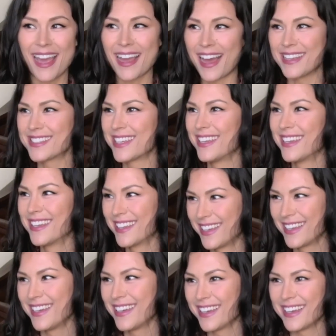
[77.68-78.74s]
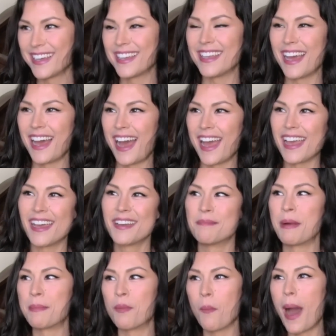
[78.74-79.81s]
hey guys,
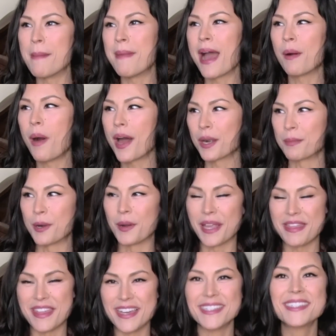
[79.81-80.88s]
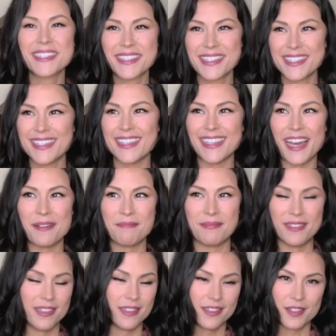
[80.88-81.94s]
my water broke in this.
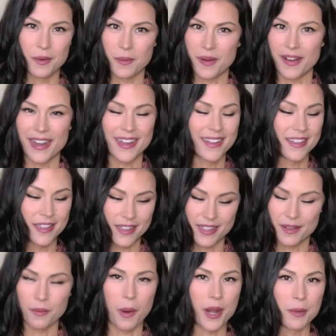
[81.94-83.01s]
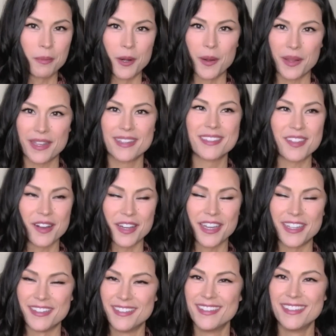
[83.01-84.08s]
Yep, don't worry, water broke, it's all good.